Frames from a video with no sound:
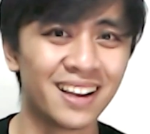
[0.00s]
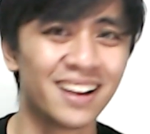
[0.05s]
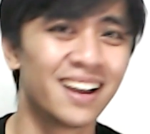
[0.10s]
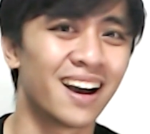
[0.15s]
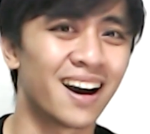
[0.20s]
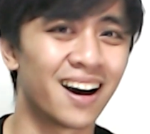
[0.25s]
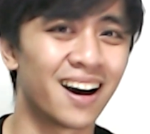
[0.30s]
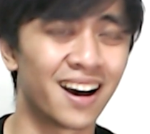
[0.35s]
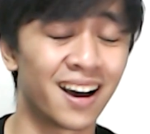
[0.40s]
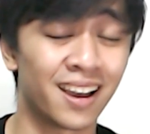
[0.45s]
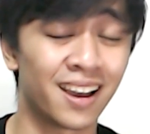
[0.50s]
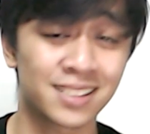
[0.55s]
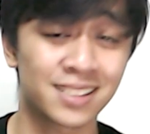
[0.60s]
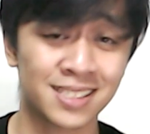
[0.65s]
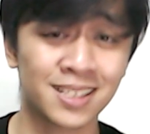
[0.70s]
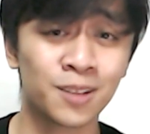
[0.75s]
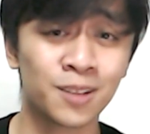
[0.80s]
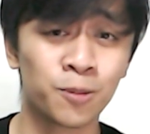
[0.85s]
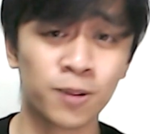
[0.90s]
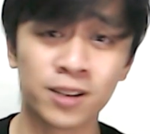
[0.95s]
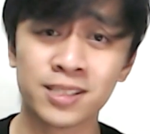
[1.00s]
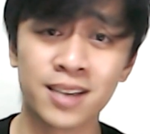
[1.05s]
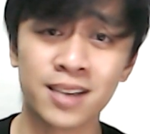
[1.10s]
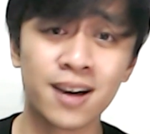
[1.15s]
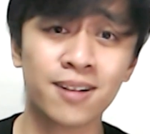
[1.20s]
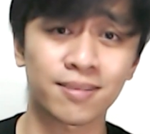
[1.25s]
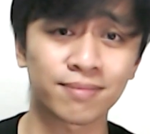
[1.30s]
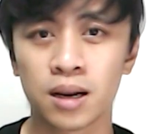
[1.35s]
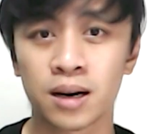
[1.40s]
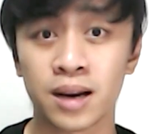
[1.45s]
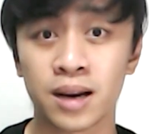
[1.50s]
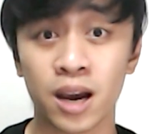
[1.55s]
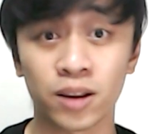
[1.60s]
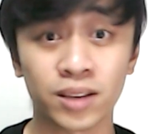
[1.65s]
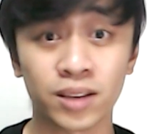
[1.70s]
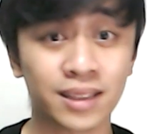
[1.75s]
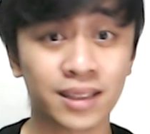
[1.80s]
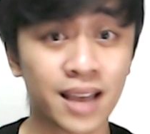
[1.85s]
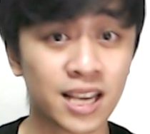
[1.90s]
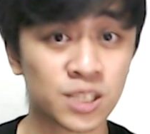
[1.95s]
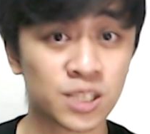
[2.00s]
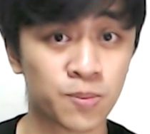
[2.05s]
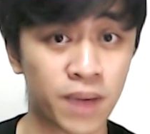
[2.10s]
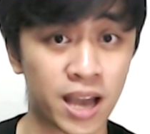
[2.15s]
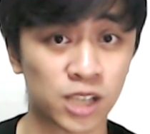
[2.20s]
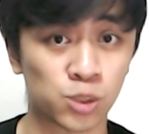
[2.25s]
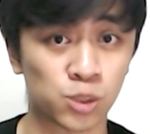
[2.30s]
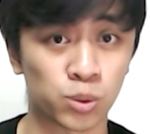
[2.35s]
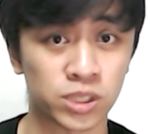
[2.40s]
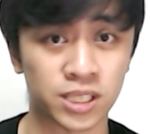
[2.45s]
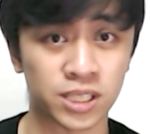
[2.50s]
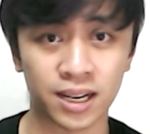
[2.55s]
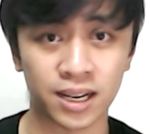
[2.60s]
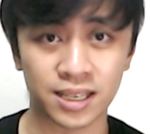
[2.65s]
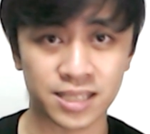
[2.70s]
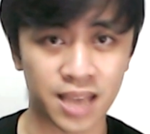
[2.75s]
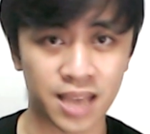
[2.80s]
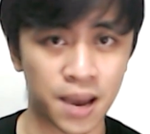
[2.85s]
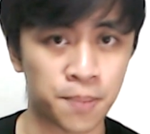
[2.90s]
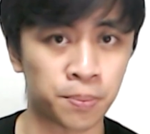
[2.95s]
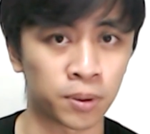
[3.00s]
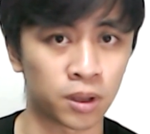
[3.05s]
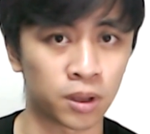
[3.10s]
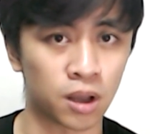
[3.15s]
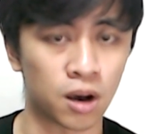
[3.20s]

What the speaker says: it still works out. Now that last match was an example